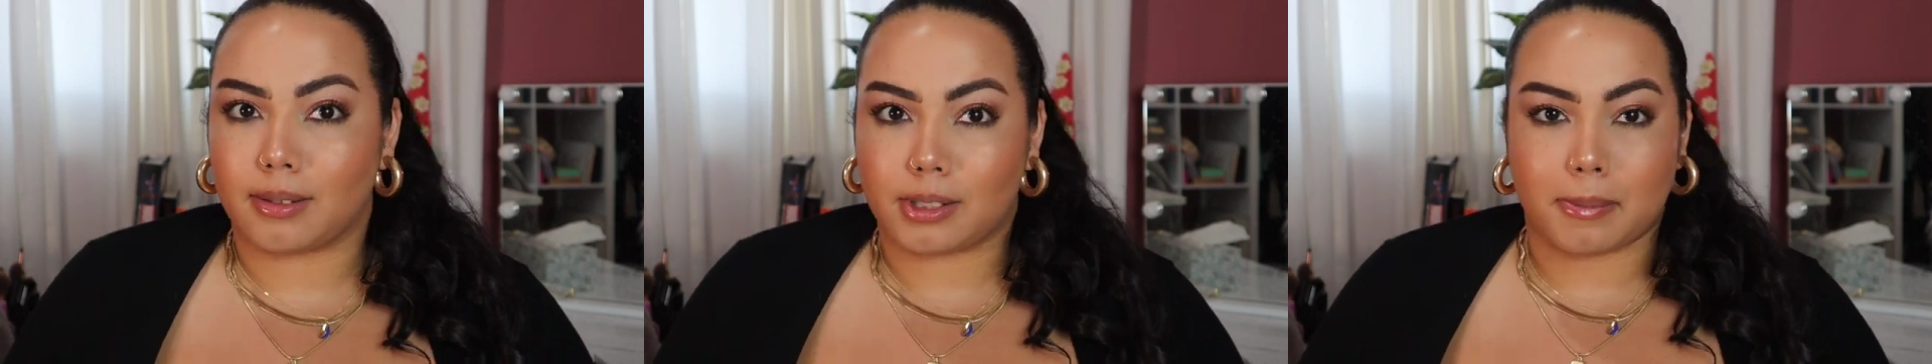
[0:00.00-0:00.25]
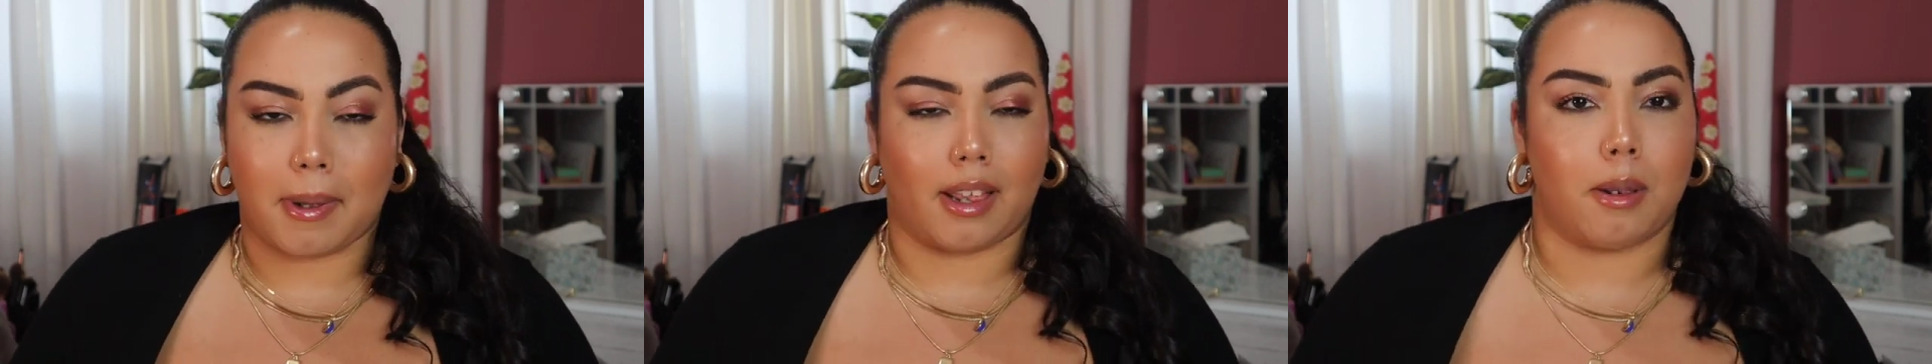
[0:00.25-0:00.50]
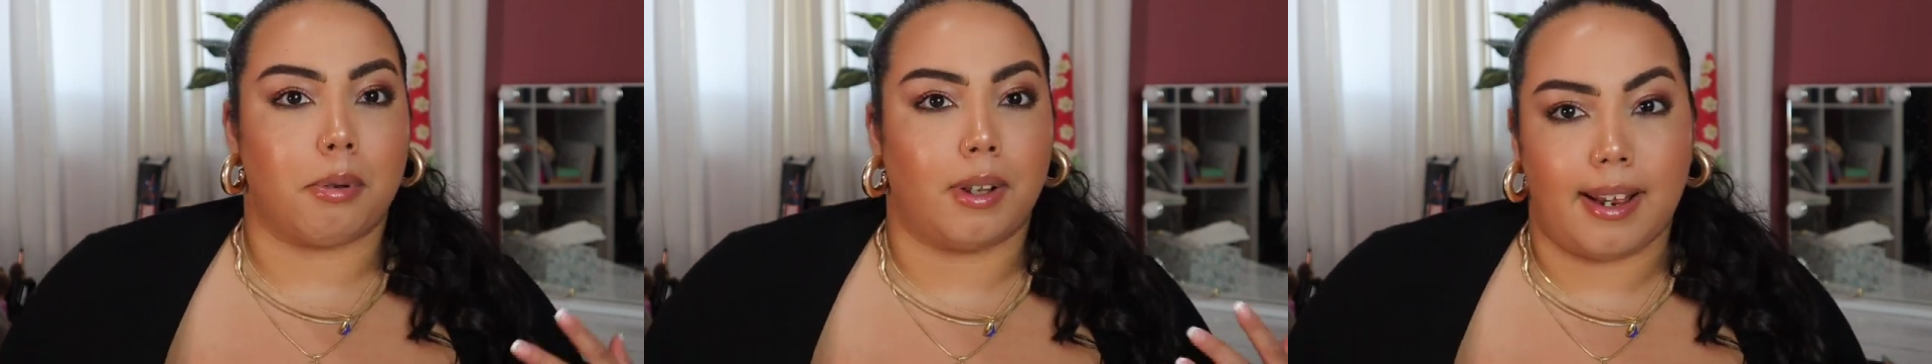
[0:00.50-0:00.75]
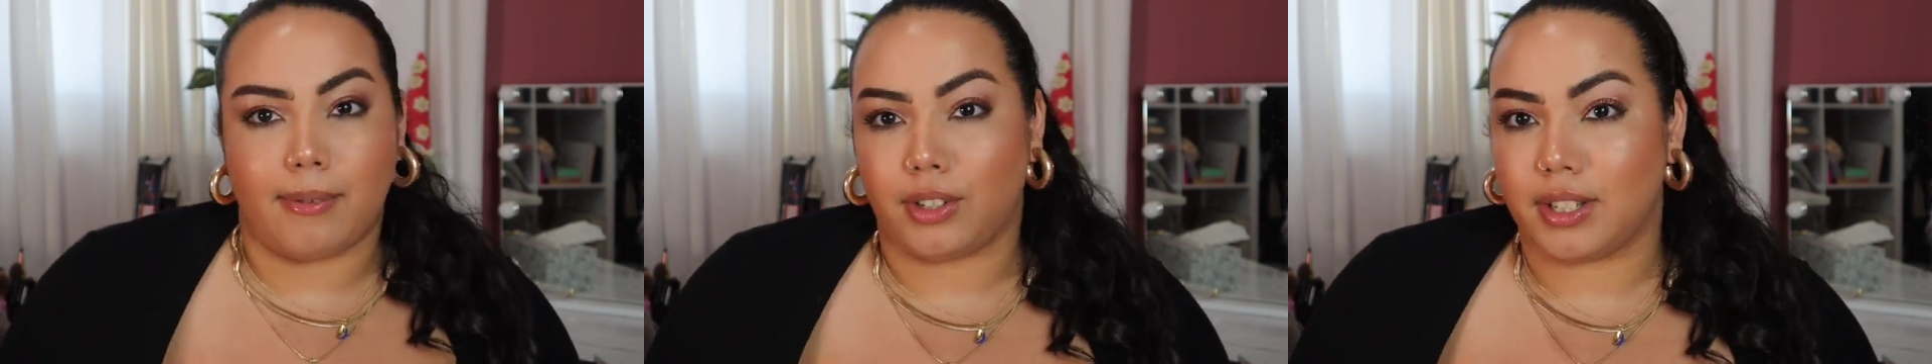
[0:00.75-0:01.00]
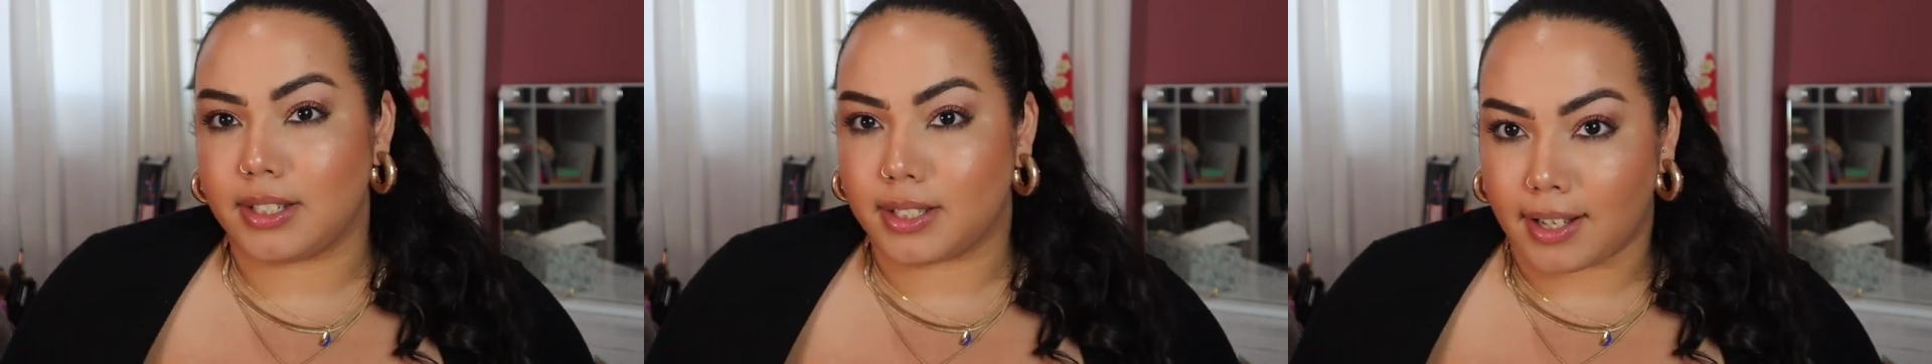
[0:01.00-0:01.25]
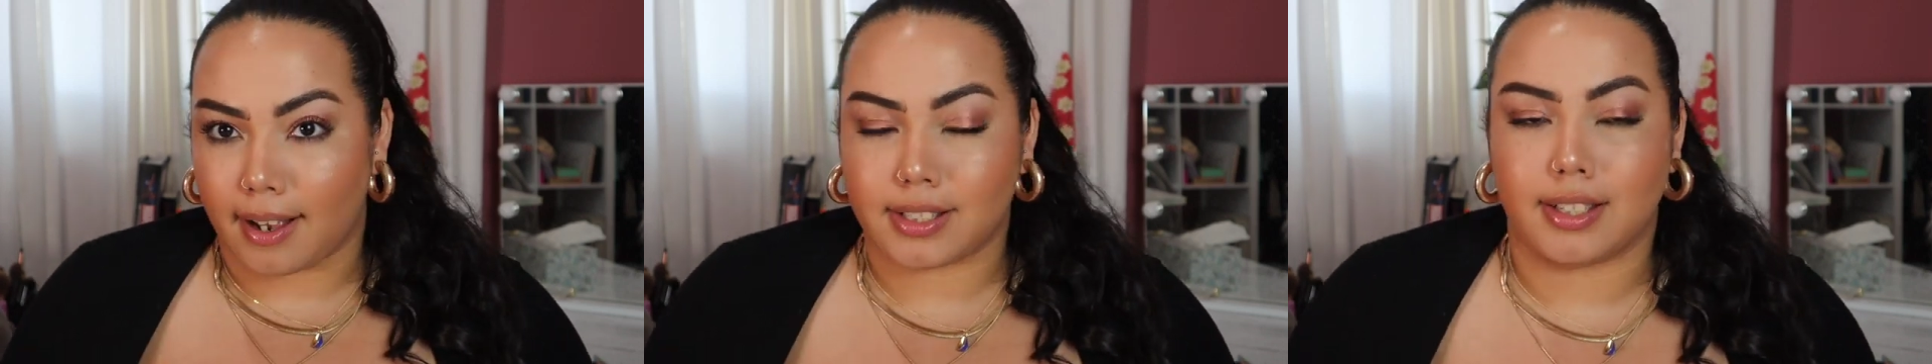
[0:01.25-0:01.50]
smelling playful and
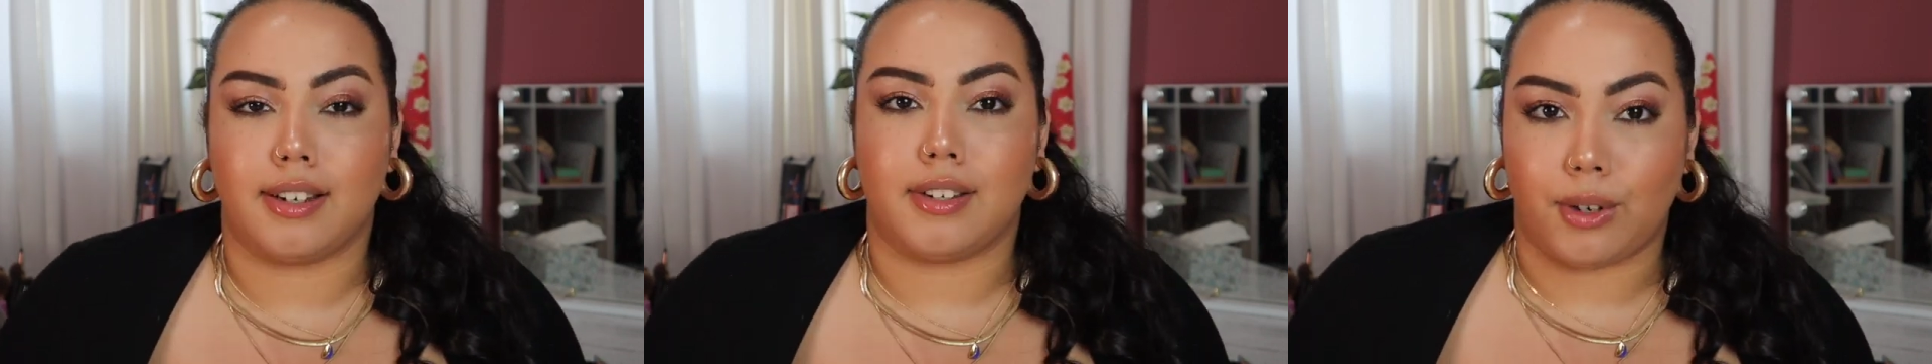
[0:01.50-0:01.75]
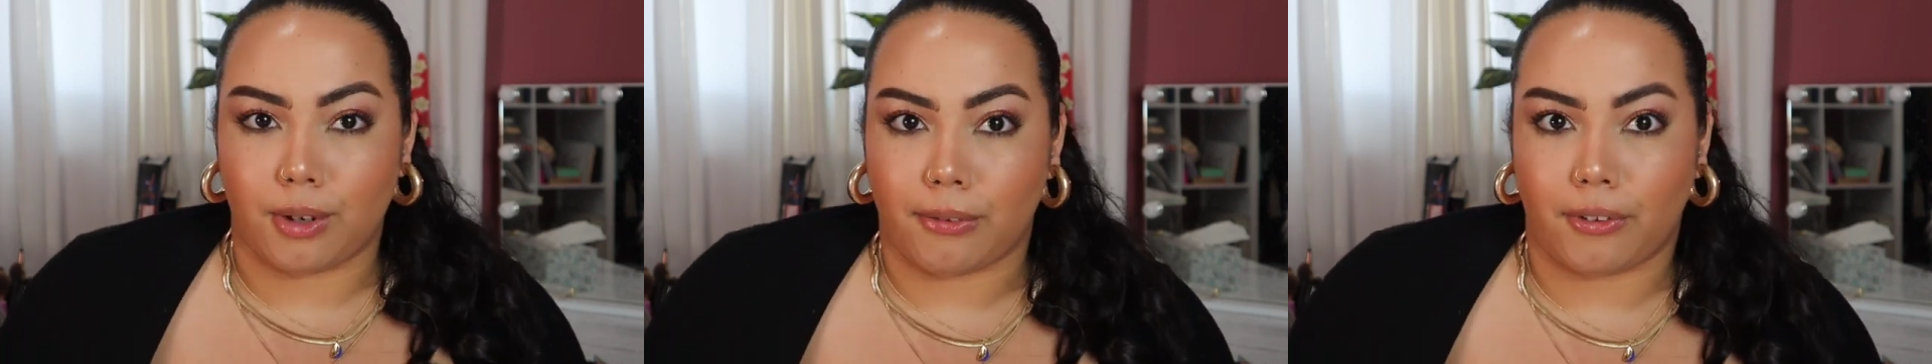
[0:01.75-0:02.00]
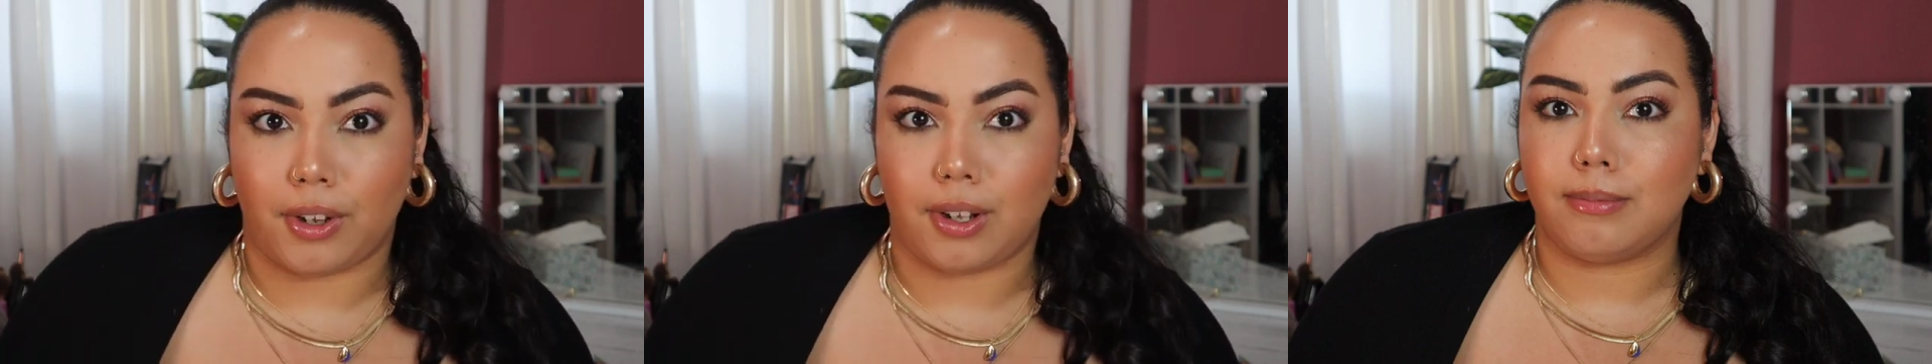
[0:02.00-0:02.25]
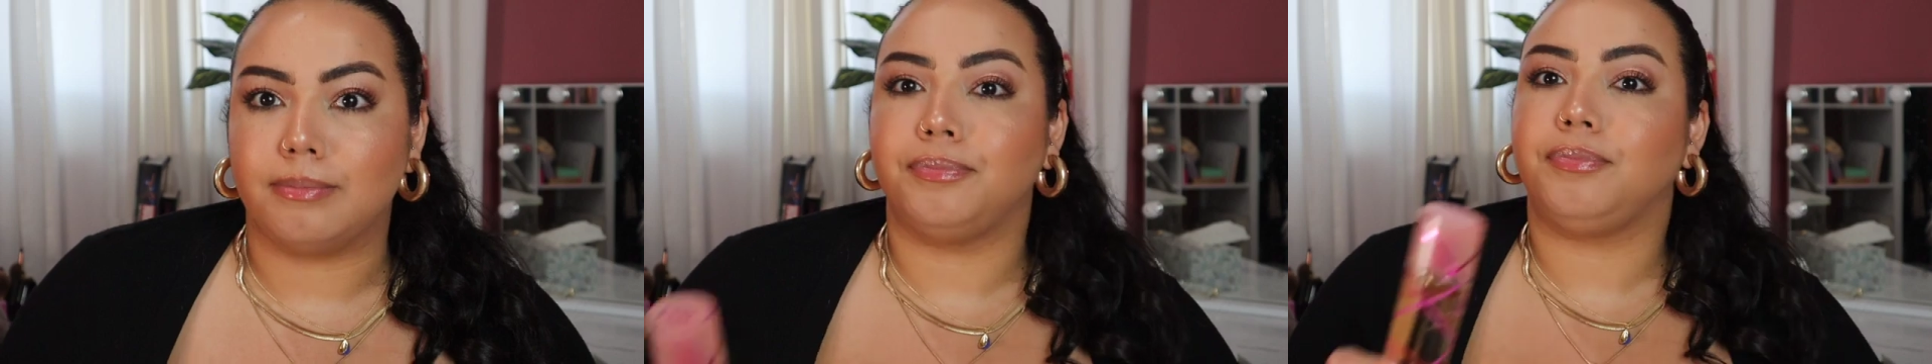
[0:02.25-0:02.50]
sexy and youthful,